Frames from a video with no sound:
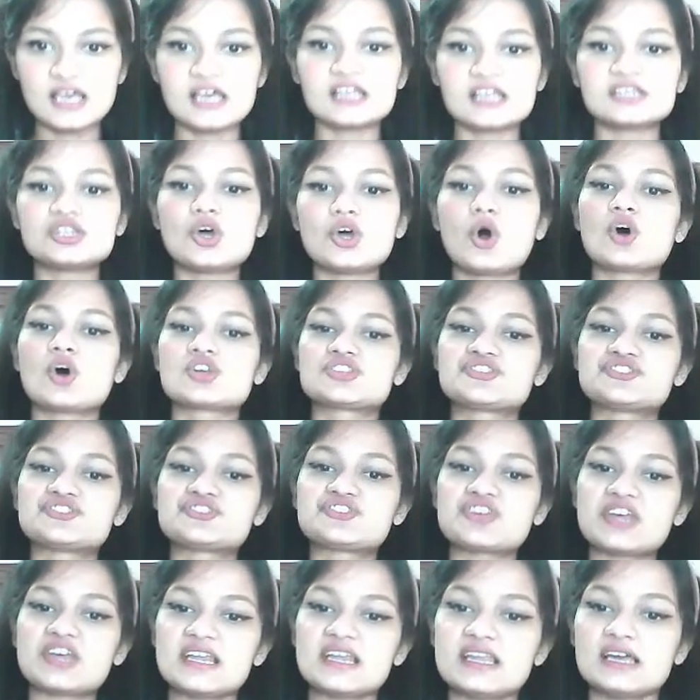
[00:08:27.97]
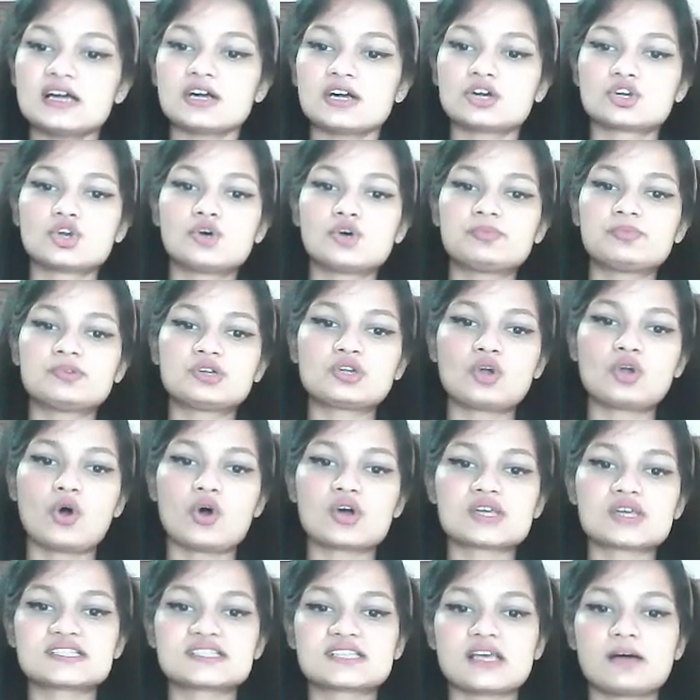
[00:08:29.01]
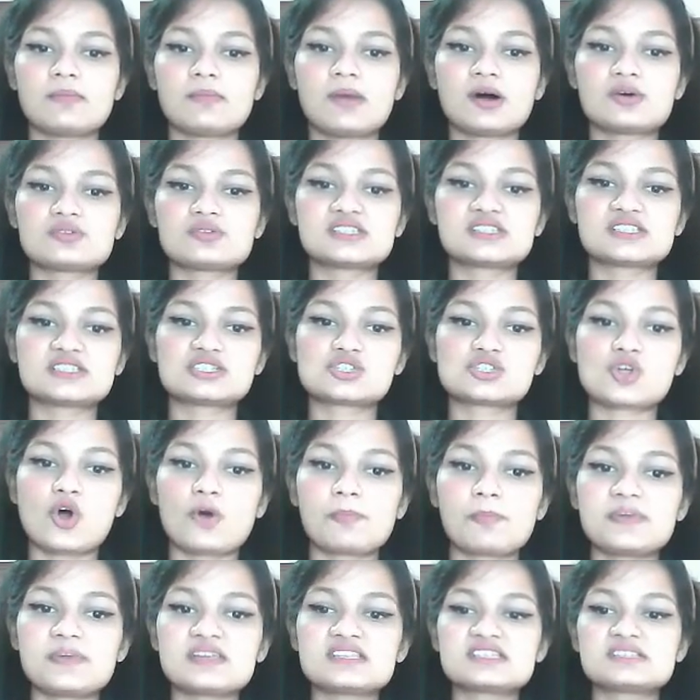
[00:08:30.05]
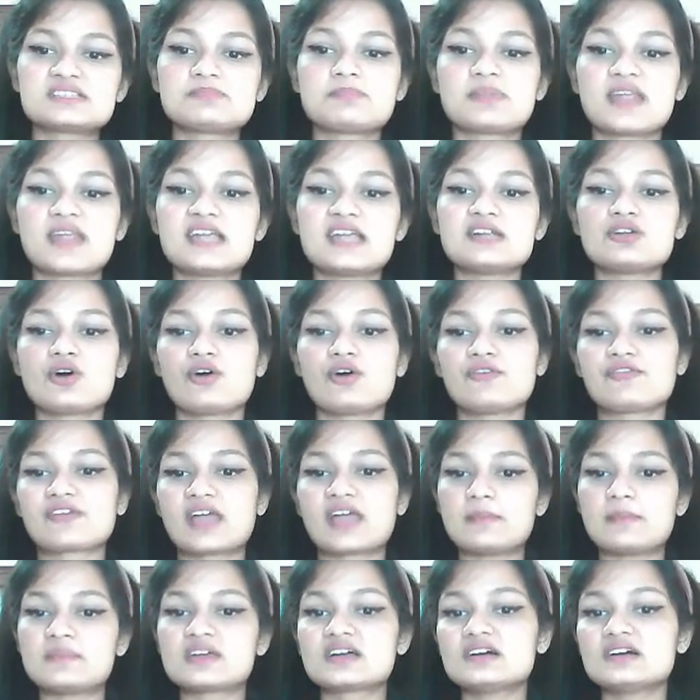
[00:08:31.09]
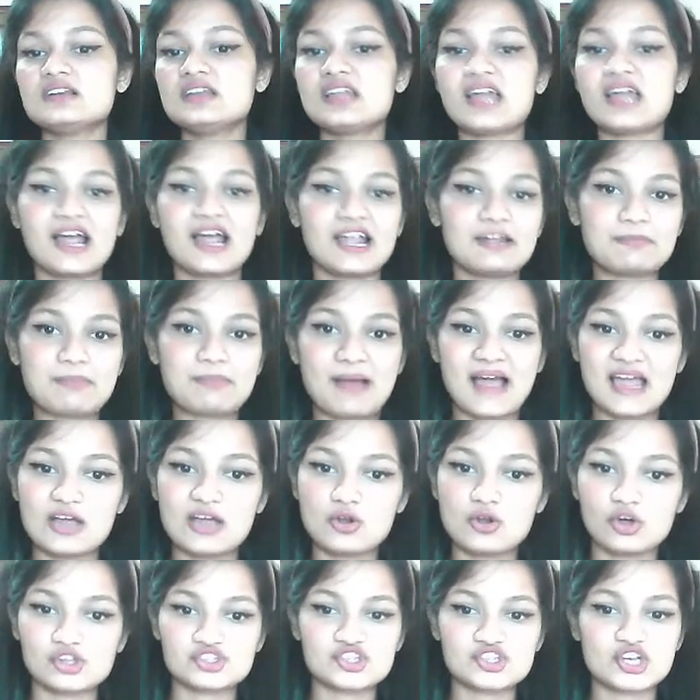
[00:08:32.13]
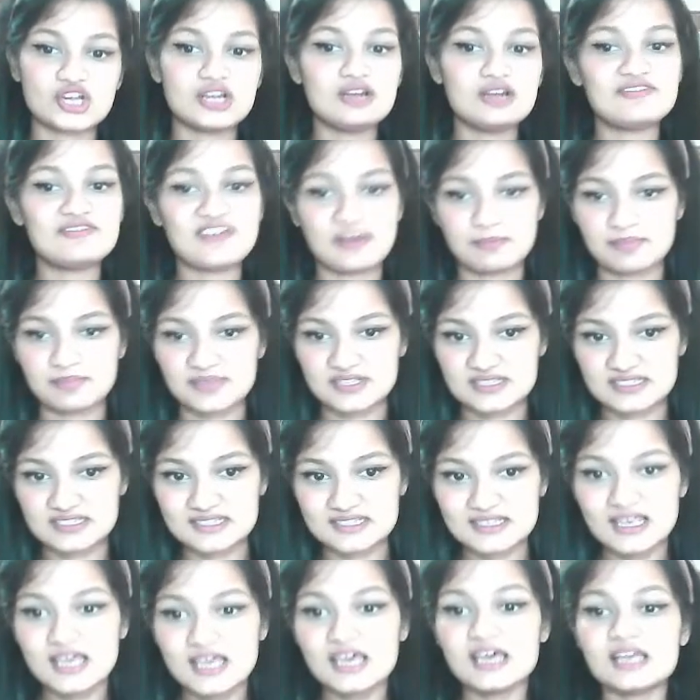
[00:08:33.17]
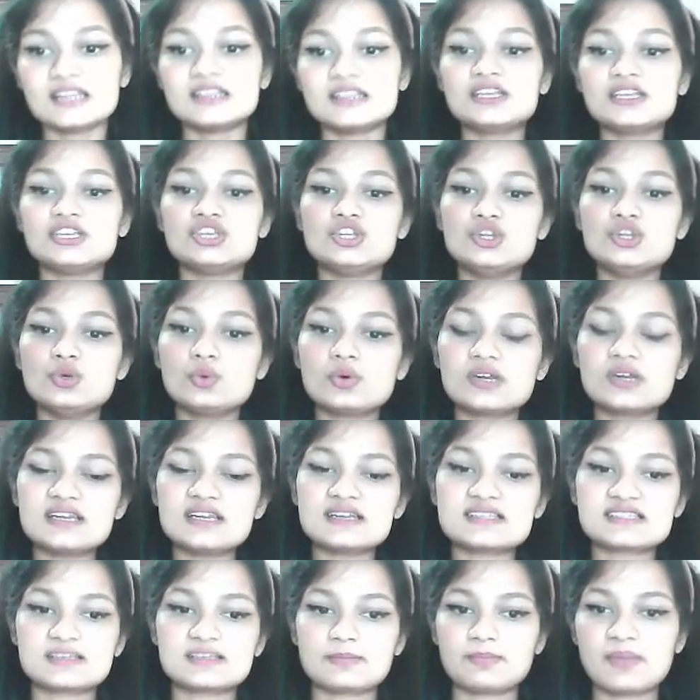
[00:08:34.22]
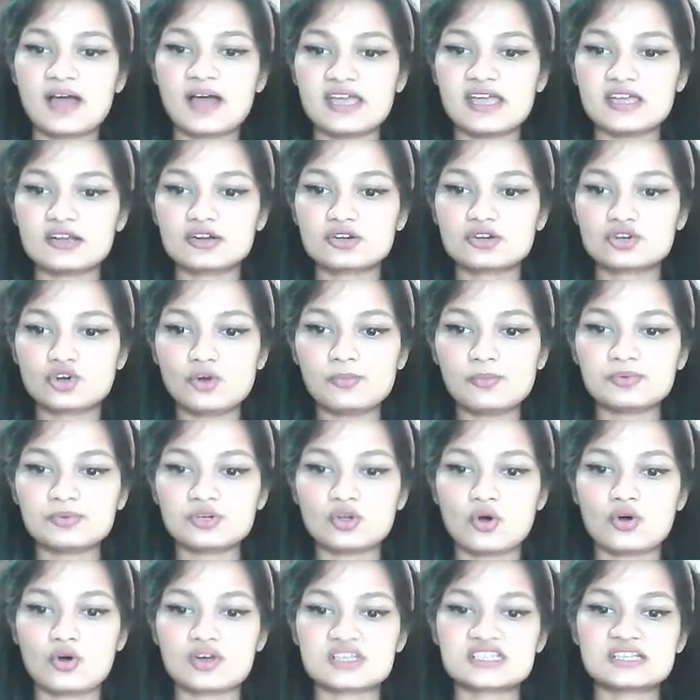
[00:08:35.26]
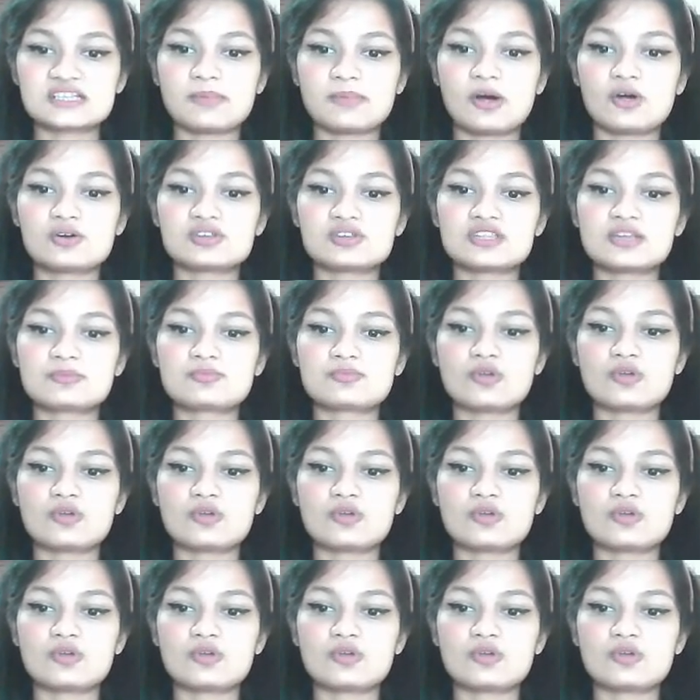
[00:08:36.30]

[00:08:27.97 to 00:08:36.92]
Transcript: The Australia Group talks about stopping spread of chemical and biological weapons. The Nuclear Supplier Group talks about the